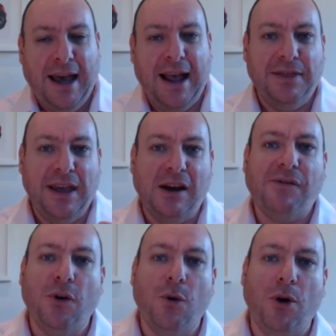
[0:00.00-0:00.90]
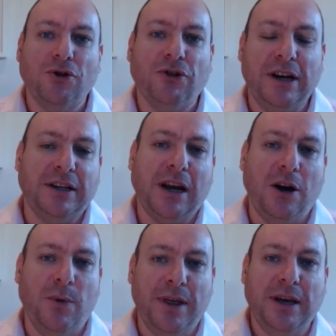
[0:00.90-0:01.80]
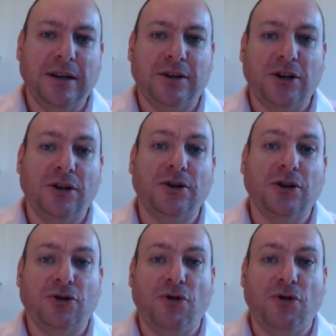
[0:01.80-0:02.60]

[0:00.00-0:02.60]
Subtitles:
and therefore what trade to go with, either to